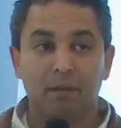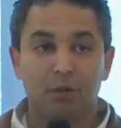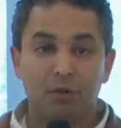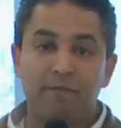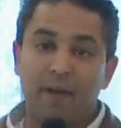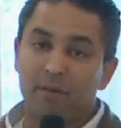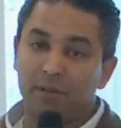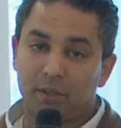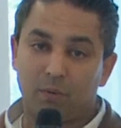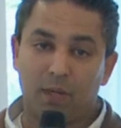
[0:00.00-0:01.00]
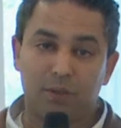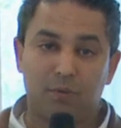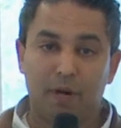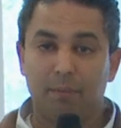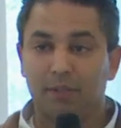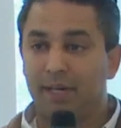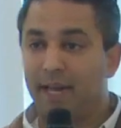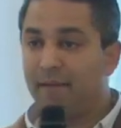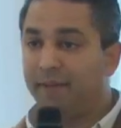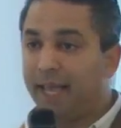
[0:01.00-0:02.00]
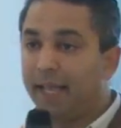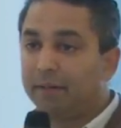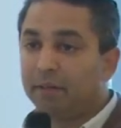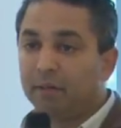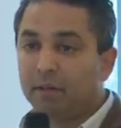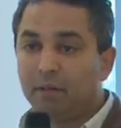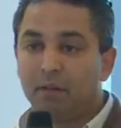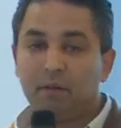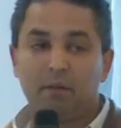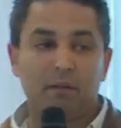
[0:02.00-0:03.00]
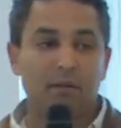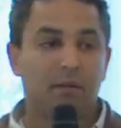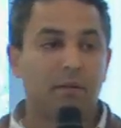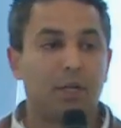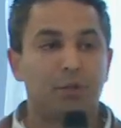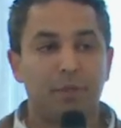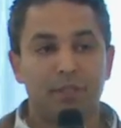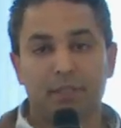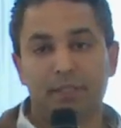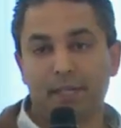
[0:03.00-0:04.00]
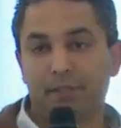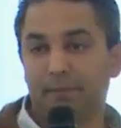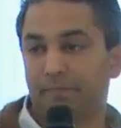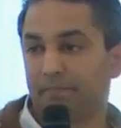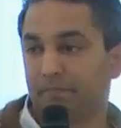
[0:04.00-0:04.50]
The true founders are the ones who are able to navigate customer success.